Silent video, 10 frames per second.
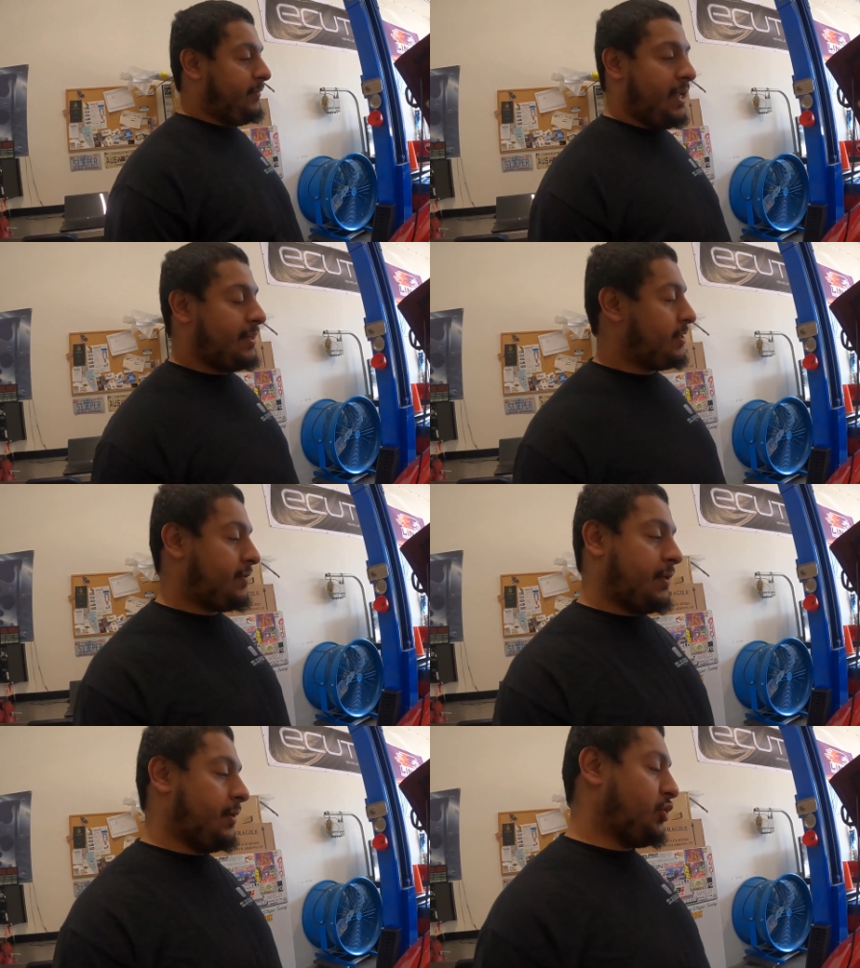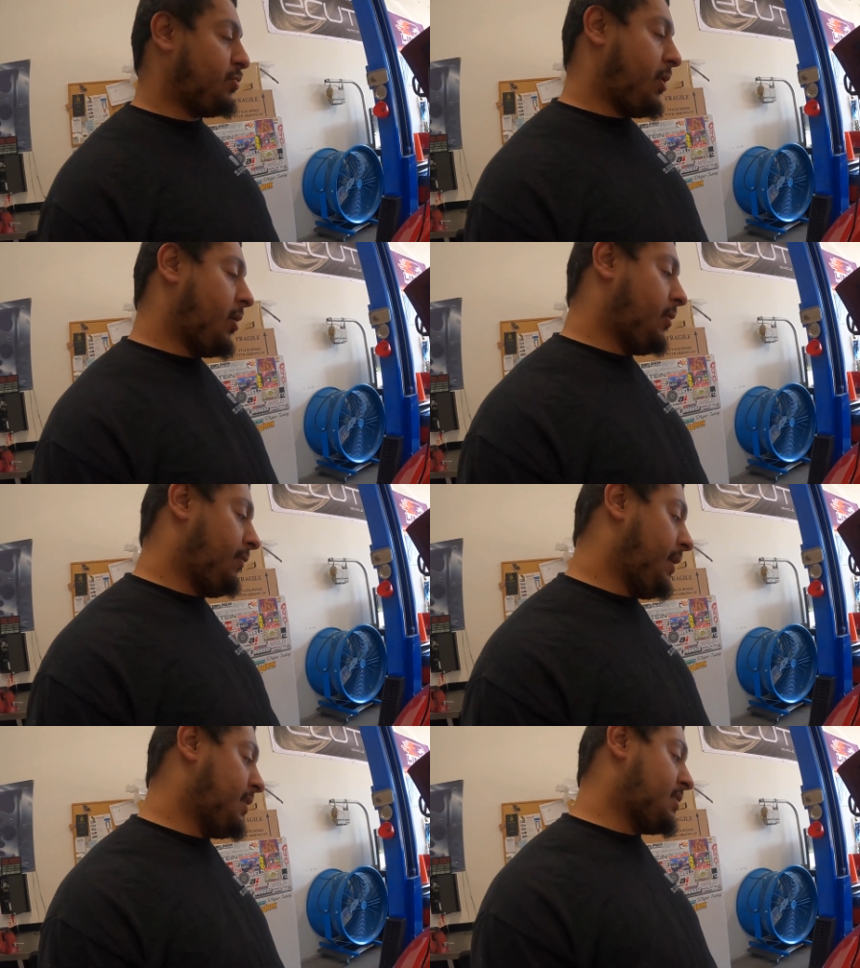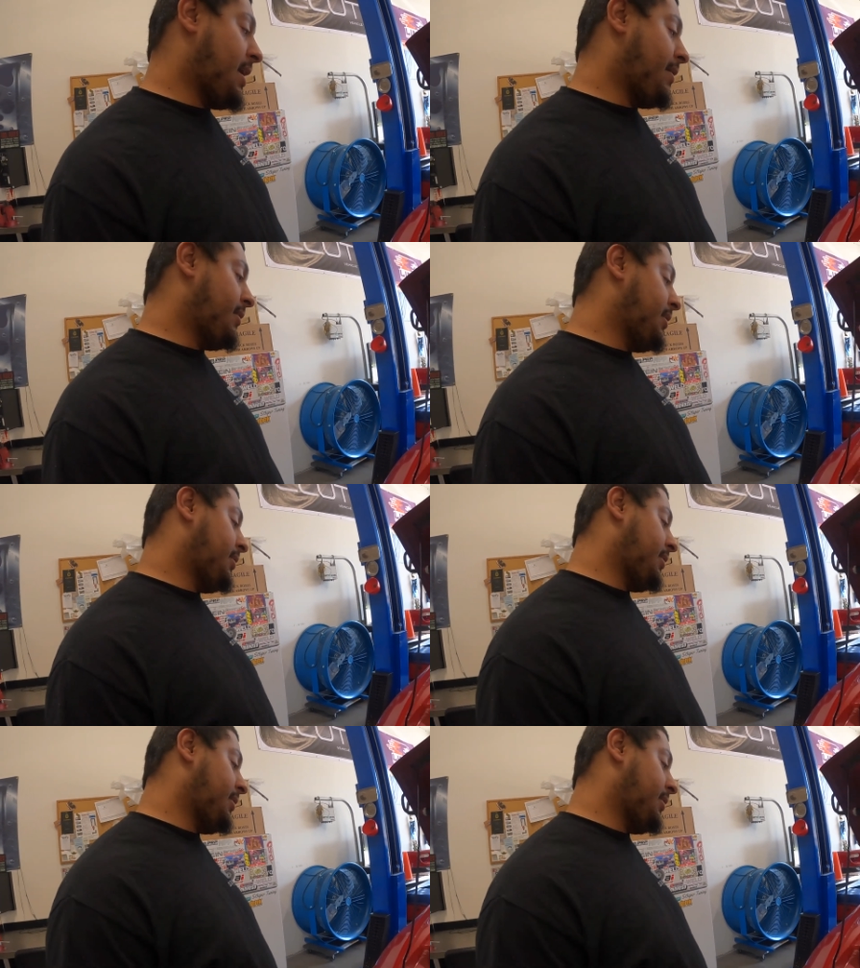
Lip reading: And just, small ins and out here